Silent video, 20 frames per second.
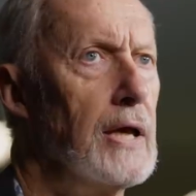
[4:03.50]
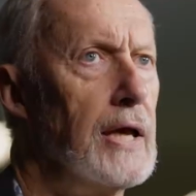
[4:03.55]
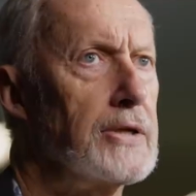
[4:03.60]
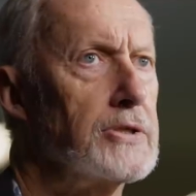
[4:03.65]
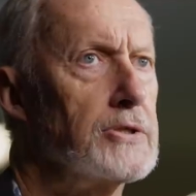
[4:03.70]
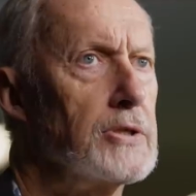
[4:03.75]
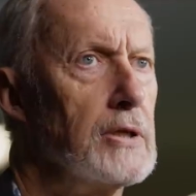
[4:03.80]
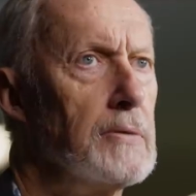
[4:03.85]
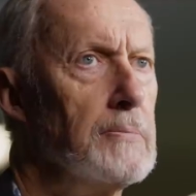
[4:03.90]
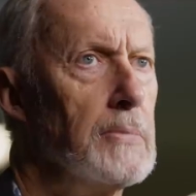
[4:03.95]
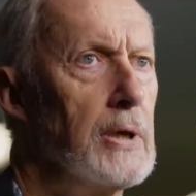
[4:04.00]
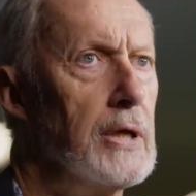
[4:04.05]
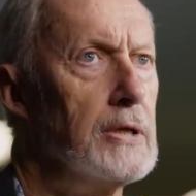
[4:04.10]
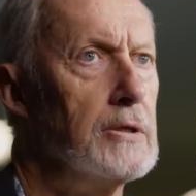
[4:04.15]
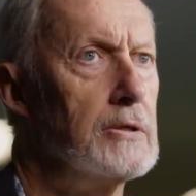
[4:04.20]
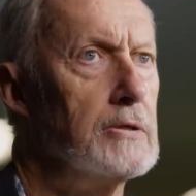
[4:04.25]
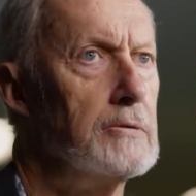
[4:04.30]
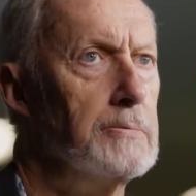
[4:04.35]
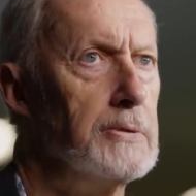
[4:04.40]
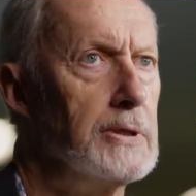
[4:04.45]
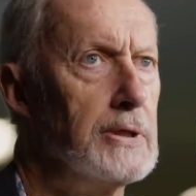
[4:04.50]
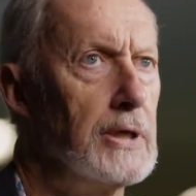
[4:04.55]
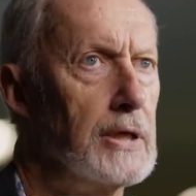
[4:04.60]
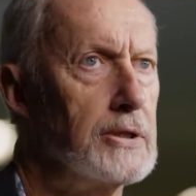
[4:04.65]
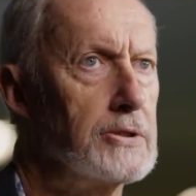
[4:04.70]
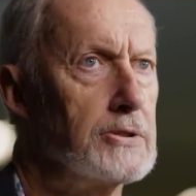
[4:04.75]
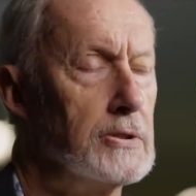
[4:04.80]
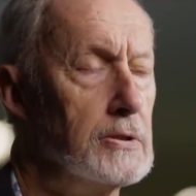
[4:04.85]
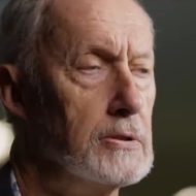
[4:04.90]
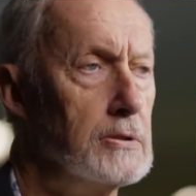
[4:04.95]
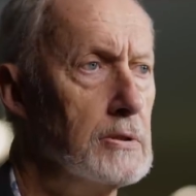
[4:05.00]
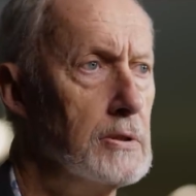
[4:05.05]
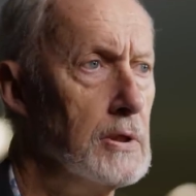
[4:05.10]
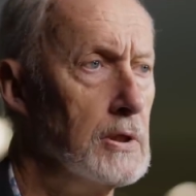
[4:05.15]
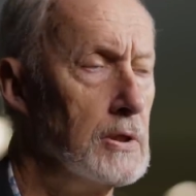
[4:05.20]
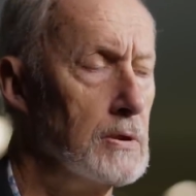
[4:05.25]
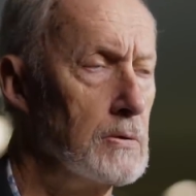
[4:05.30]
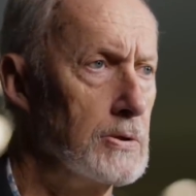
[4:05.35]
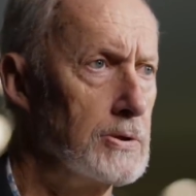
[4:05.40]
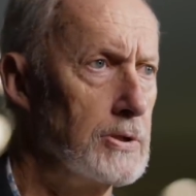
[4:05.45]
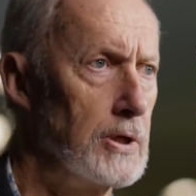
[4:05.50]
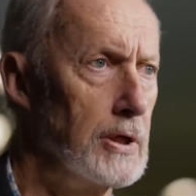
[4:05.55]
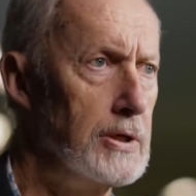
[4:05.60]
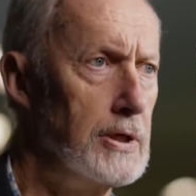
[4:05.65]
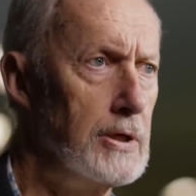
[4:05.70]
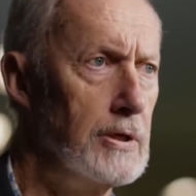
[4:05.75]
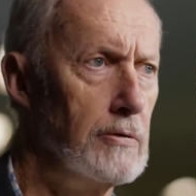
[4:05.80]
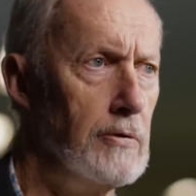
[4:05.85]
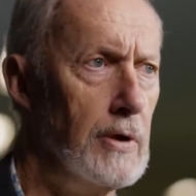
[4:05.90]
actually made it to production was I did a